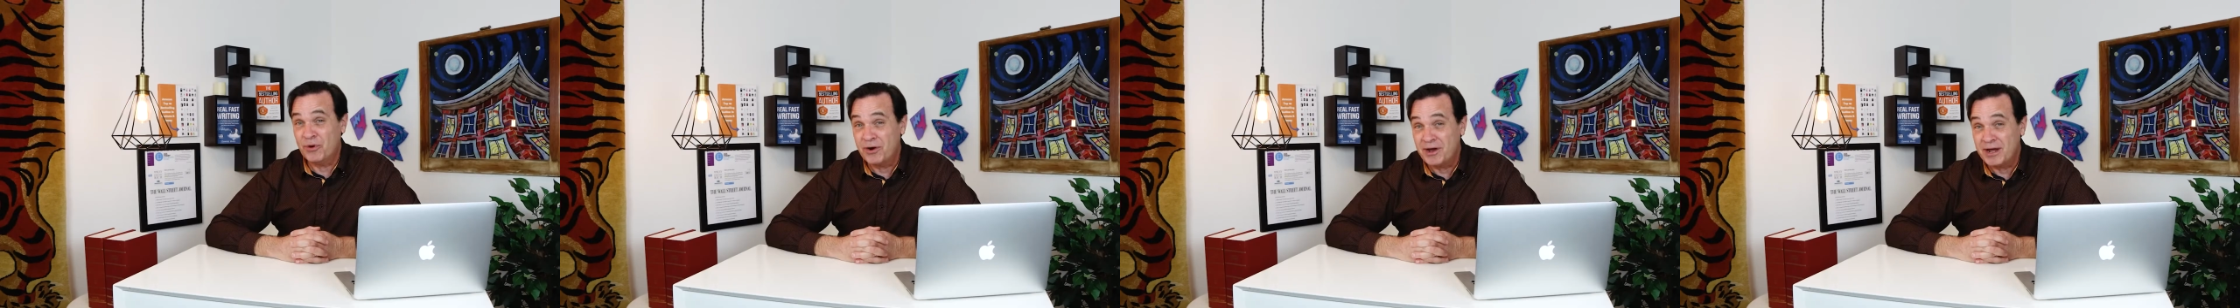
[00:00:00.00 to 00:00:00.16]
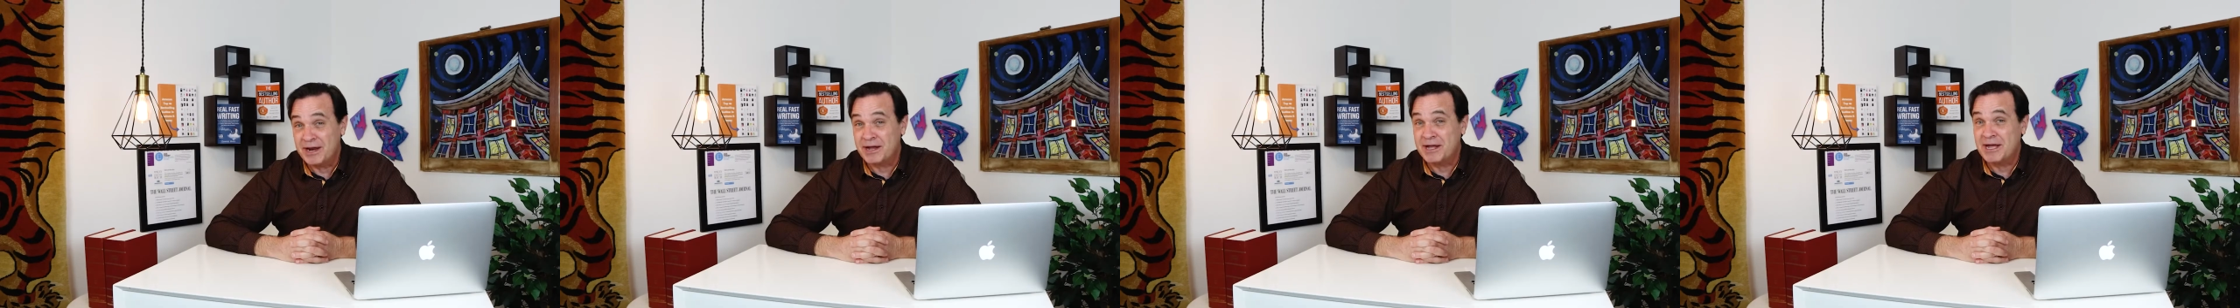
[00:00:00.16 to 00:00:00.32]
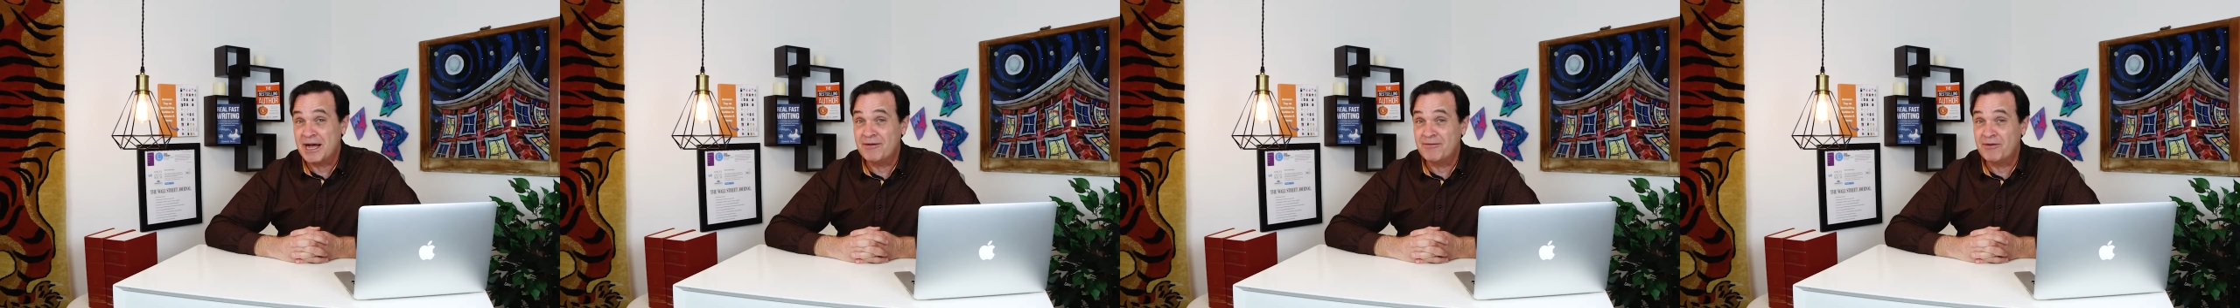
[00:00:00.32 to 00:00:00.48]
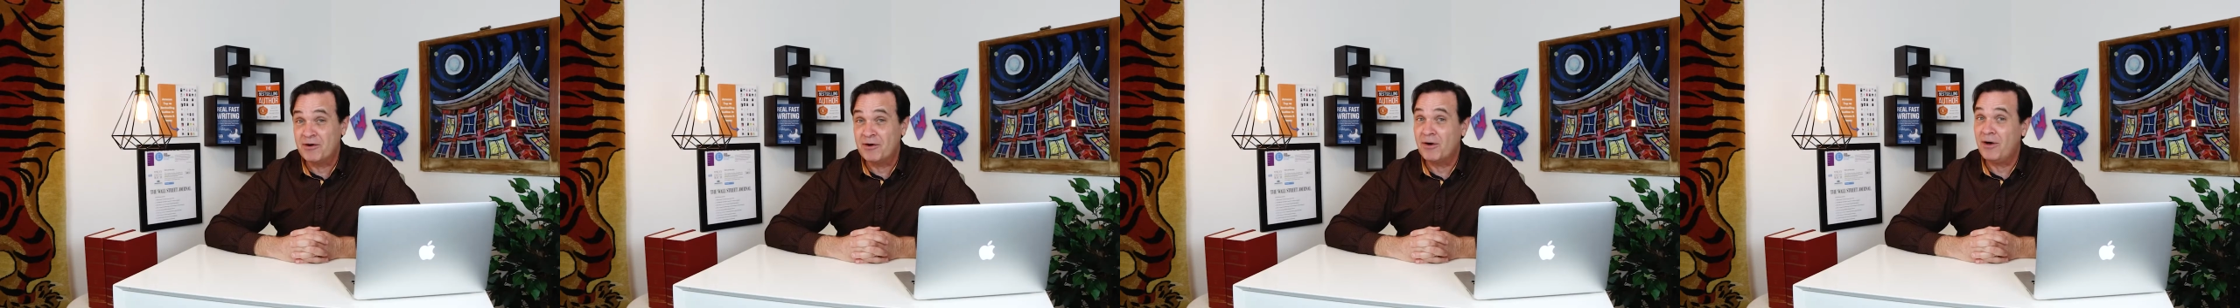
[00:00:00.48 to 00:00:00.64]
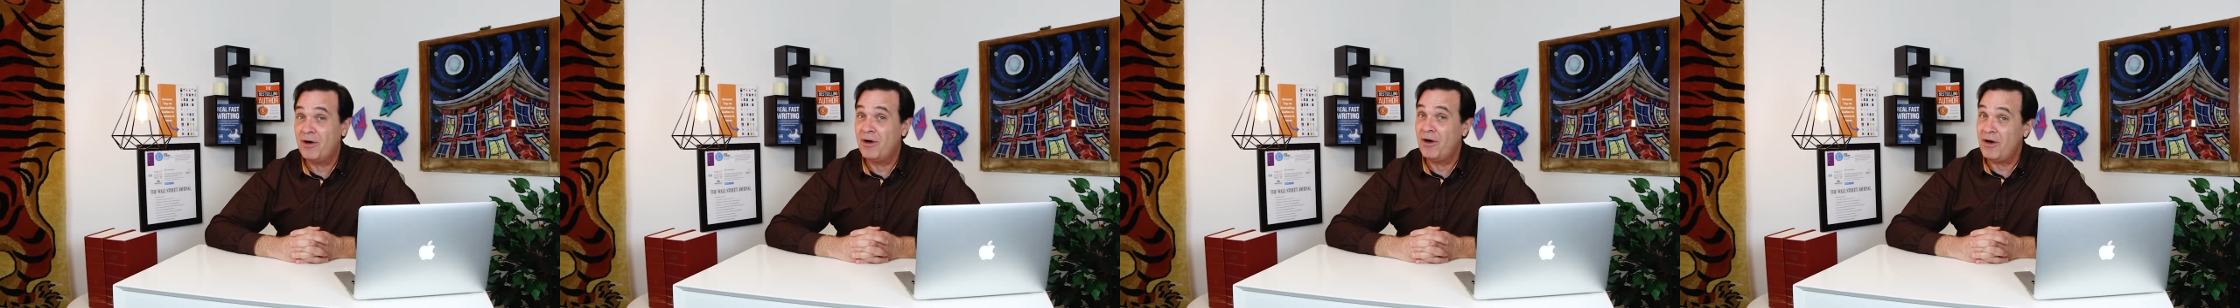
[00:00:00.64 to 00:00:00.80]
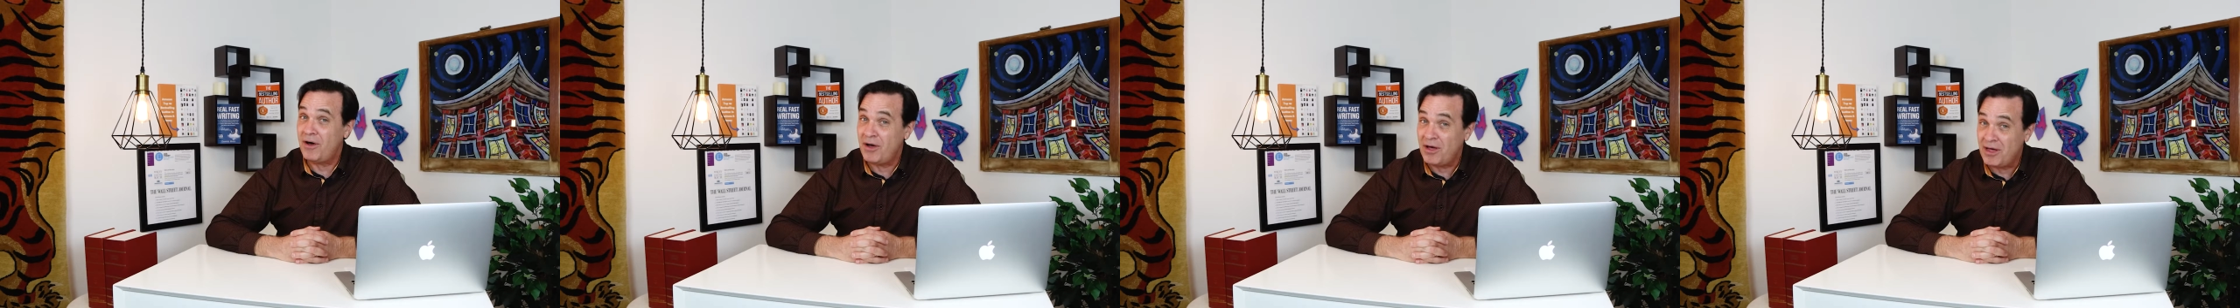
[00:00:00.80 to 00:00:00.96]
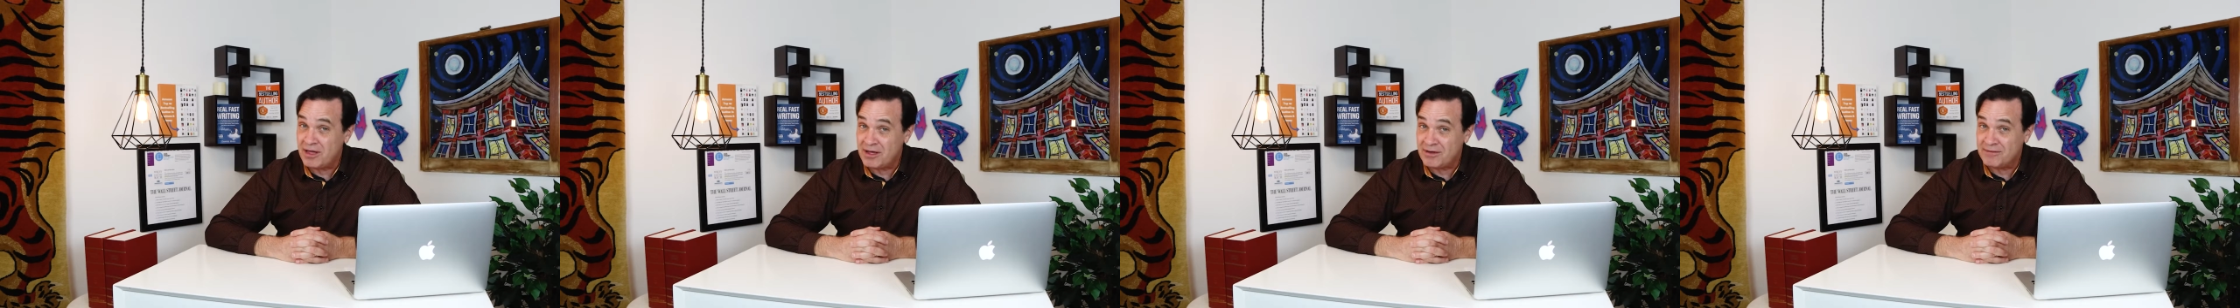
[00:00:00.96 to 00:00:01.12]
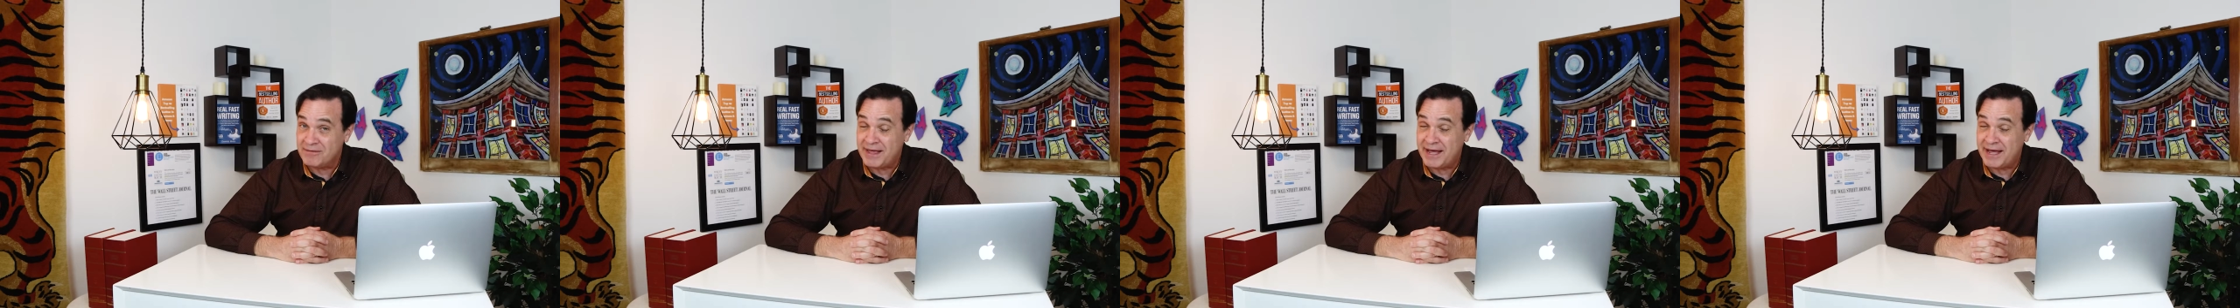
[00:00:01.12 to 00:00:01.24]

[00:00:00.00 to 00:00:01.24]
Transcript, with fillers: We're going to cover all